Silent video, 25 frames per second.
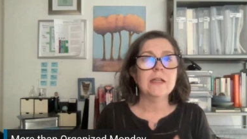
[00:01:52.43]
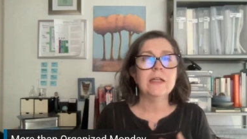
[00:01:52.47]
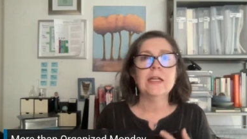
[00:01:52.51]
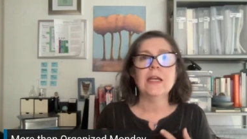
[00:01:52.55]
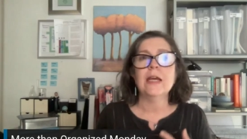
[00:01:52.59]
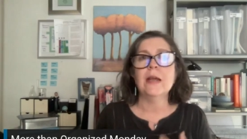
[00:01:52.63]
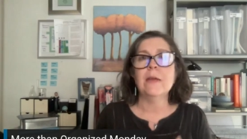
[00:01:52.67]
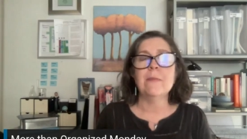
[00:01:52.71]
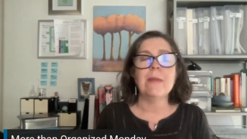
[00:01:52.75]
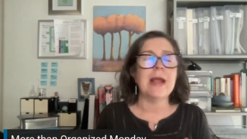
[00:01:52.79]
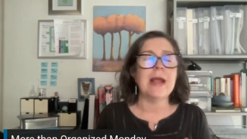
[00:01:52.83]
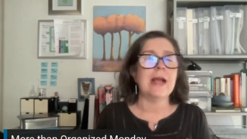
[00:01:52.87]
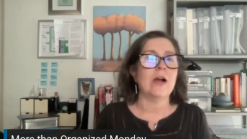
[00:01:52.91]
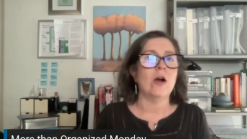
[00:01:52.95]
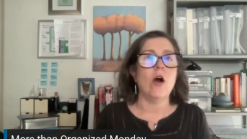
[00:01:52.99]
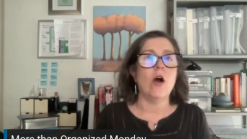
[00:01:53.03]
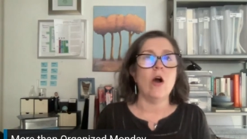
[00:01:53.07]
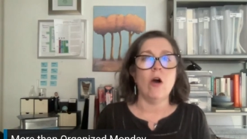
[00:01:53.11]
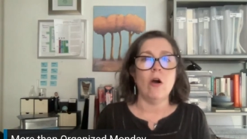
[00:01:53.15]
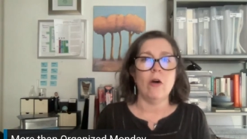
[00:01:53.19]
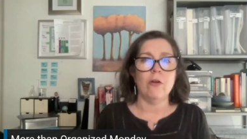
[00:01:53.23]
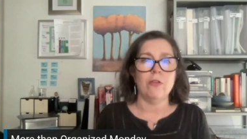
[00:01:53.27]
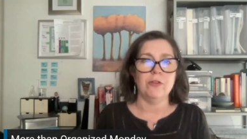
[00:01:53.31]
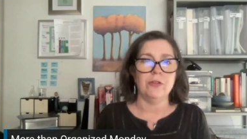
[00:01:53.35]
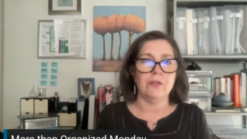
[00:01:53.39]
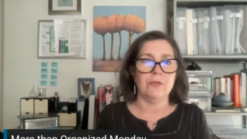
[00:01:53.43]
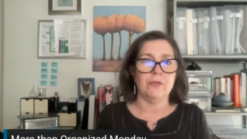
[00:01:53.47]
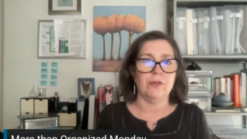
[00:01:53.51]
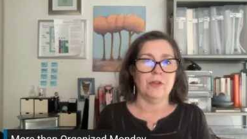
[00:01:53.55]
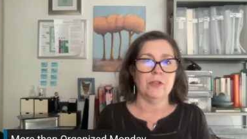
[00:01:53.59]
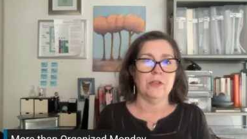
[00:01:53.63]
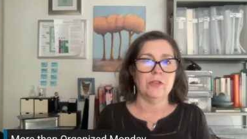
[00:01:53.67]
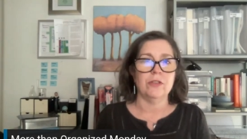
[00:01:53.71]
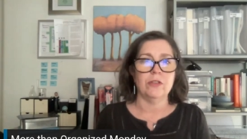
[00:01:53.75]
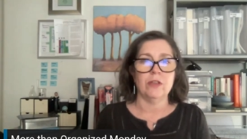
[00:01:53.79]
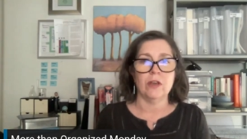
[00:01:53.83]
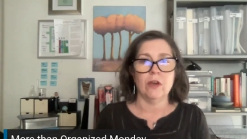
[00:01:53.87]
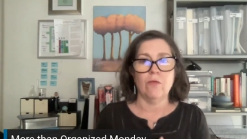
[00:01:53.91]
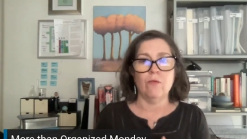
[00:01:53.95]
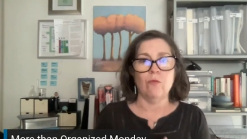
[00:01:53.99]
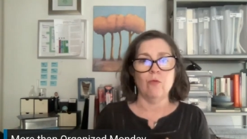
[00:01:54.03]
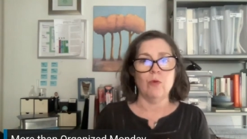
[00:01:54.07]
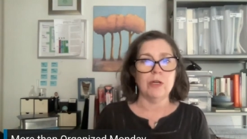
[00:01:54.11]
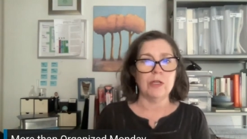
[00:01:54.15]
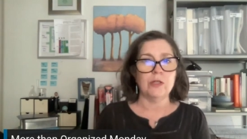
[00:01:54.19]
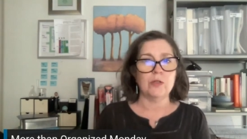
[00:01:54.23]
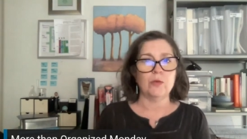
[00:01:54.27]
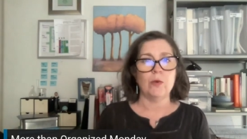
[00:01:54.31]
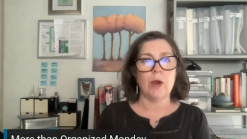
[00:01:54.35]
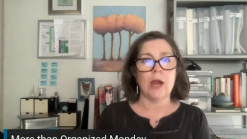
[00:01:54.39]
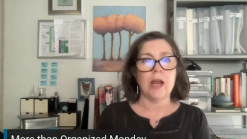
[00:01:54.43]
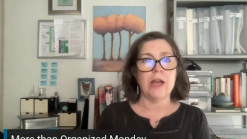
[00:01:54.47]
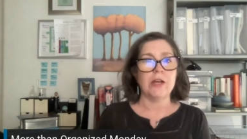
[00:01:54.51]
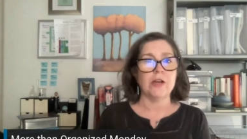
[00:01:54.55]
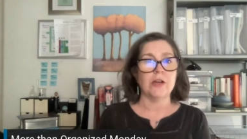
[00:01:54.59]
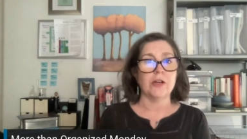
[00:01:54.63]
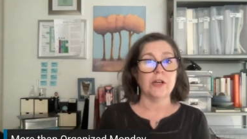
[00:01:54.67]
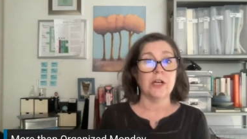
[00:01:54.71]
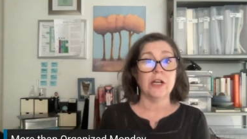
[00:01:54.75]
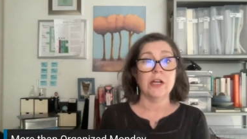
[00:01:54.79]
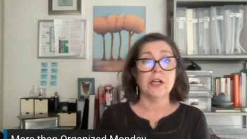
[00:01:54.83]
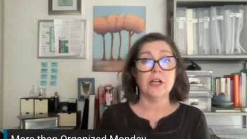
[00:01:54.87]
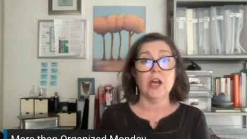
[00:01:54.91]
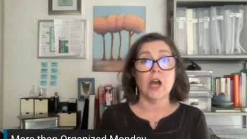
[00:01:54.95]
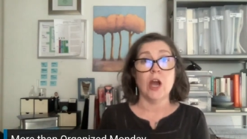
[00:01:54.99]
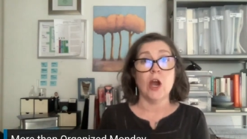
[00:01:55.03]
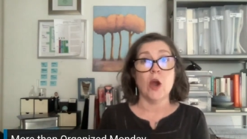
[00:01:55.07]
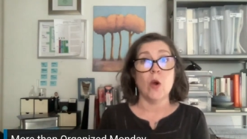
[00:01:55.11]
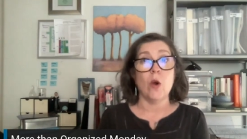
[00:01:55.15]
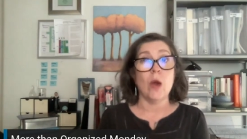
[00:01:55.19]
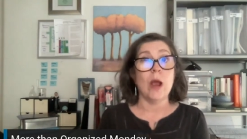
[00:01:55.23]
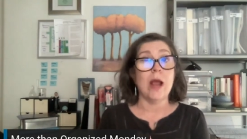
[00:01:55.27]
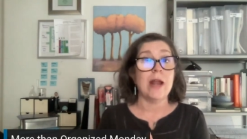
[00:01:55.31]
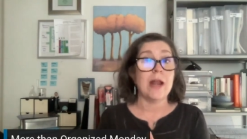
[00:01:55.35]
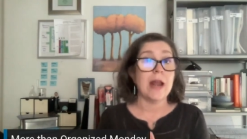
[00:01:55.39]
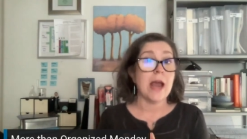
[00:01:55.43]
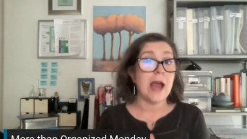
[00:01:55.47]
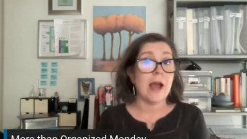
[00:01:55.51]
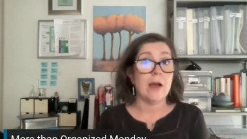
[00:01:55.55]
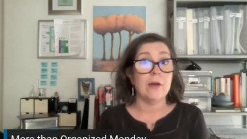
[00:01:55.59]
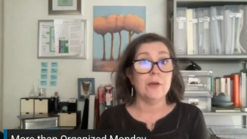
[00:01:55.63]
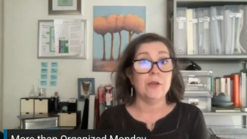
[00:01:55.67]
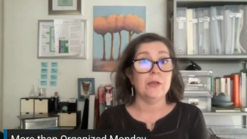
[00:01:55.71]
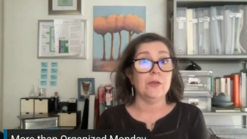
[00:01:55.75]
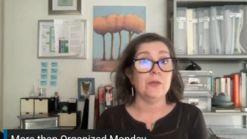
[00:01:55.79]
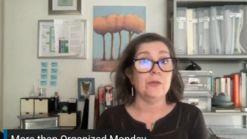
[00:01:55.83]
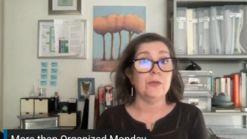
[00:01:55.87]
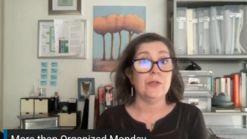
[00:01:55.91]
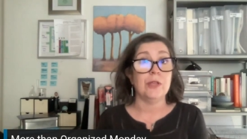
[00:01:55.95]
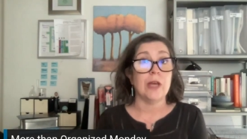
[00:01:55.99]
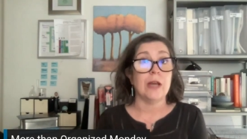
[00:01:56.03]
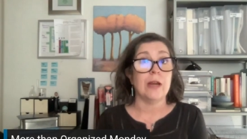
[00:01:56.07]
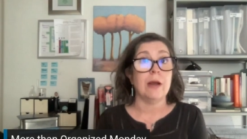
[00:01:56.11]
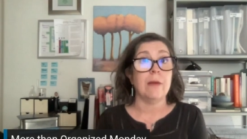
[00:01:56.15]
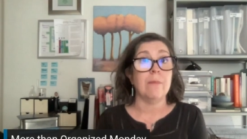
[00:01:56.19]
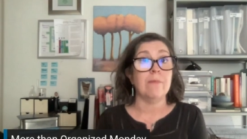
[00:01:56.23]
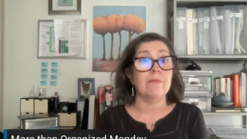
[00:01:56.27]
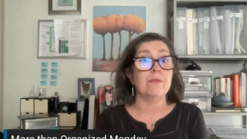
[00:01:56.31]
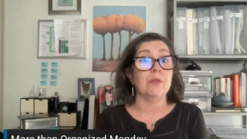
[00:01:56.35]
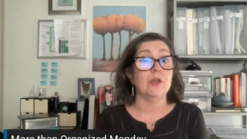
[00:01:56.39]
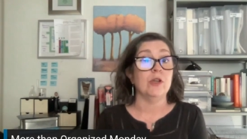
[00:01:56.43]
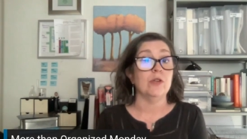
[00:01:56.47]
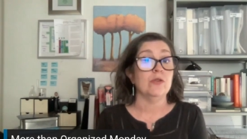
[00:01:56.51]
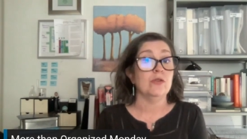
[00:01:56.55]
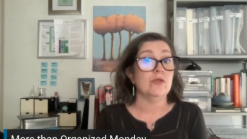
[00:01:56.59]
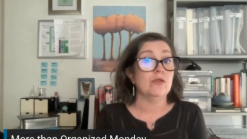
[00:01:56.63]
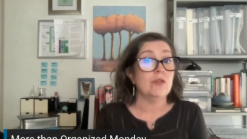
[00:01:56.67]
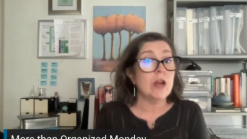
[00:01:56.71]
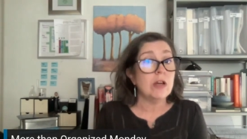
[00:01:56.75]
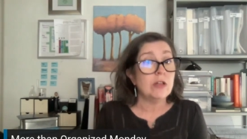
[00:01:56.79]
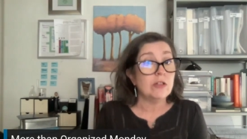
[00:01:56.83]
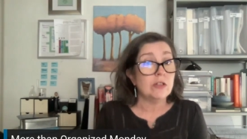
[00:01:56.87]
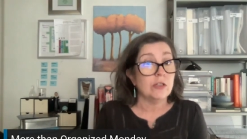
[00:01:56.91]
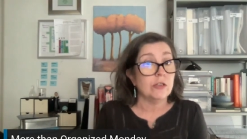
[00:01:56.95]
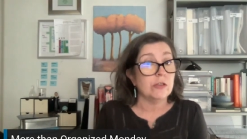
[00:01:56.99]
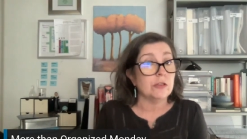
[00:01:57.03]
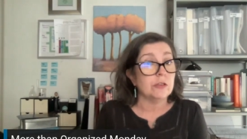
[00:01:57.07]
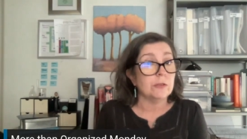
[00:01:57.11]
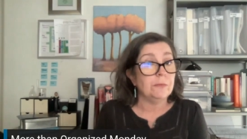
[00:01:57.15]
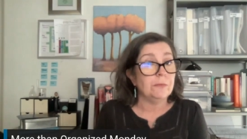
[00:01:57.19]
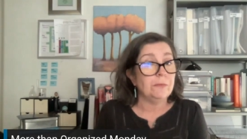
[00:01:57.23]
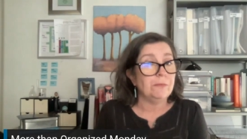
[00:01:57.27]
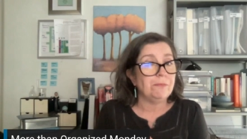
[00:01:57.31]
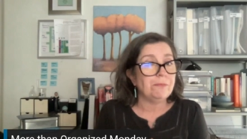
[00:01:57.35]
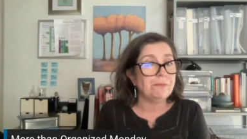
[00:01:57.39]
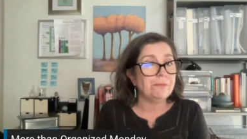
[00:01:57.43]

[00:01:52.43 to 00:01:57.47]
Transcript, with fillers: can make all the difference of which way you're going to go and how you set up those structures.